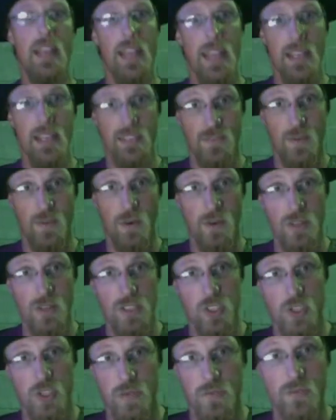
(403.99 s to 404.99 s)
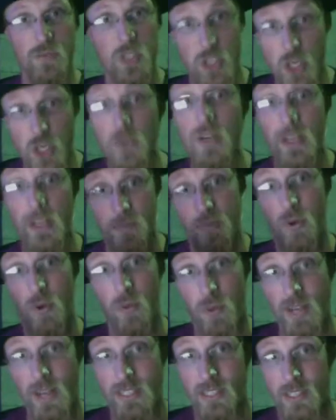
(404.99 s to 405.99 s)
as far as shooting pro
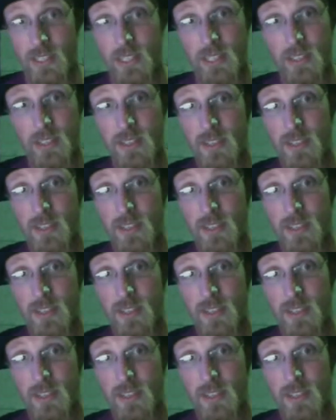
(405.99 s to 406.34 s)
wrestling.